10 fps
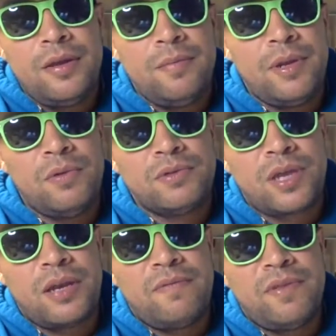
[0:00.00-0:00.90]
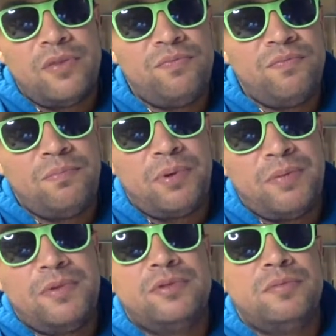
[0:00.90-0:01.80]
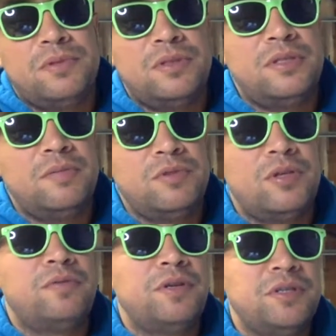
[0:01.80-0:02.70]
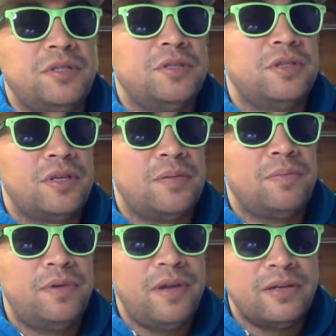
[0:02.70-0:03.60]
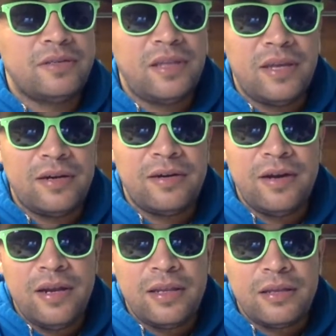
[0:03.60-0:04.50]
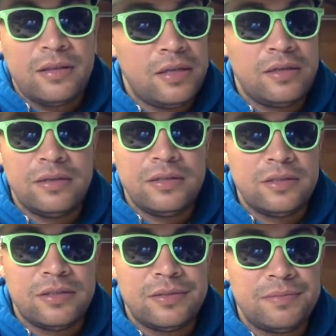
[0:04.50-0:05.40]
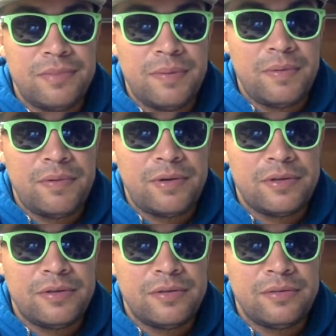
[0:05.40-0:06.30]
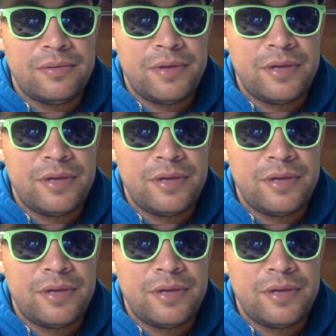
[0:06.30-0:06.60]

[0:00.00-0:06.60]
but he was kind of in the pretty much almost the same generation, just a couple years later, like literally just maybe 1 or 2, 3